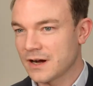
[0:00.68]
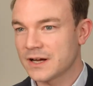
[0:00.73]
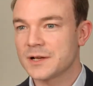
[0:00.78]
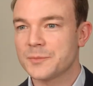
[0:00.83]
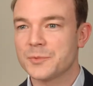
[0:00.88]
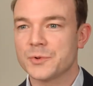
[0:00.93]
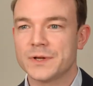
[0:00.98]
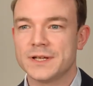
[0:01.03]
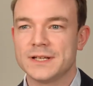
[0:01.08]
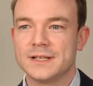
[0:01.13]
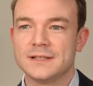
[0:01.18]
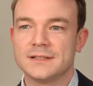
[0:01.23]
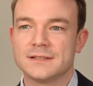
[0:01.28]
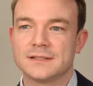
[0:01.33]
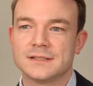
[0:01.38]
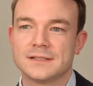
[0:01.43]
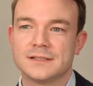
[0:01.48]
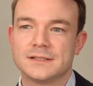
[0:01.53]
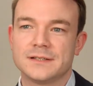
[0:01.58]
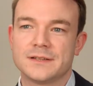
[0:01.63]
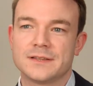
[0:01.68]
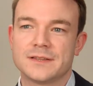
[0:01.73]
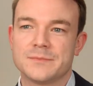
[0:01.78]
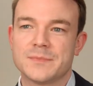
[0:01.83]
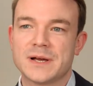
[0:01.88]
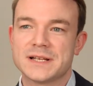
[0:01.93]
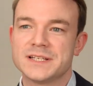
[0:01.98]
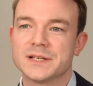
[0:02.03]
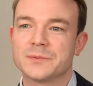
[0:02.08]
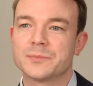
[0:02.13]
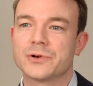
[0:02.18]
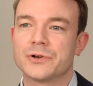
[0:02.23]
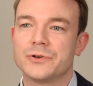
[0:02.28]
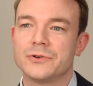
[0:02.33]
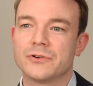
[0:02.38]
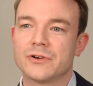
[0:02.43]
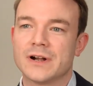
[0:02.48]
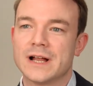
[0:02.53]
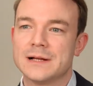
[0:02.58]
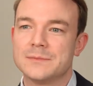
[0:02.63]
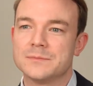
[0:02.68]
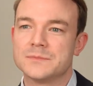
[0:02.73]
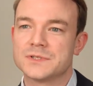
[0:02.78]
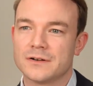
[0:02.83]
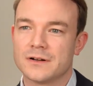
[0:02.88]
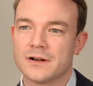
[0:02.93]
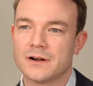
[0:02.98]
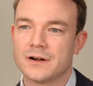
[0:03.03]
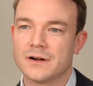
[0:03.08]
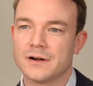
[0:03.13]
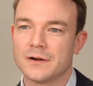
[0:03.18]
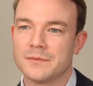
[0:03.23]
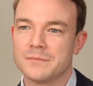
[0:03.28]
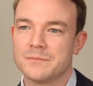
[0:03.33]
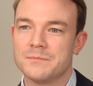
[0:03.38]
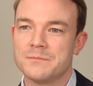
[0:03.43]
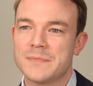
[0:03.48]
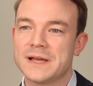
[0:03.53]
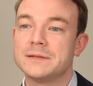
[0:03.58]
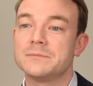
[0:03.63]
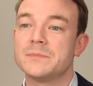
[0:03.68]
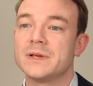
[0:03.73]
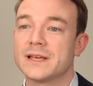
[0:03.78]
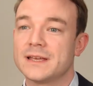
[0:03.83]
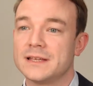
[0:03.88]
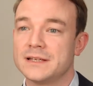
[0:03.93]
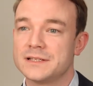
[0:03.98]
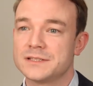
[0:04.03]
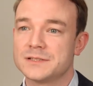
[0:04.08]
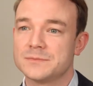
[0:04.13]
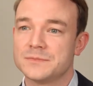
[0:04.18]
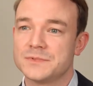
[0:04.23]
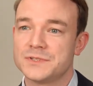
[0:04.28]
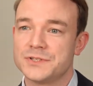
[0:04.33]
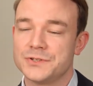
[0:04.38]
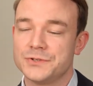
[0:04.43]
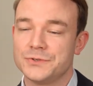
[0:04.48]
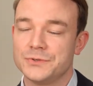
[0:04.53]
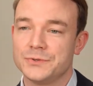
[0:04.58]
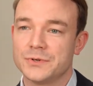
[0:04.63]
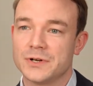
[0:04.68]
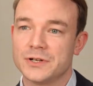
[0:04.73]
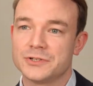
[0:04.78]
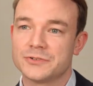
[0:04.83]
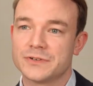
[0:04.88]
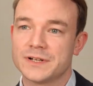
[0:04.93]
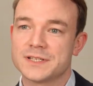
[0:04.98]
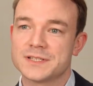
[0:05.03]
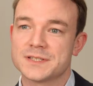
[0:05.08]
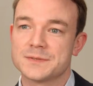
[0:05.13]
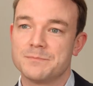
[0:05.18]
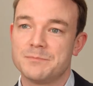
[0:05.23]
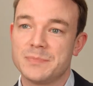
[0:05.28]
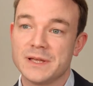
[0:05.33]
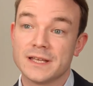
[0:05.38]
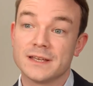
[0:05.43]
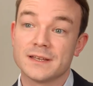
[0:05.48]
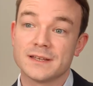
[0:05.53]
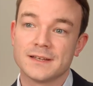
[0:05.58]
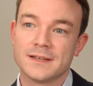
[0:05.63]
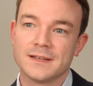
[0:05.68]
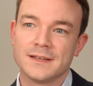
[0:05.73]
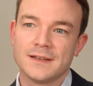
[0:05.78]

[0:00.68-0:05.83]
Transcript: IWA uh, thematic programs are main mechanism to address big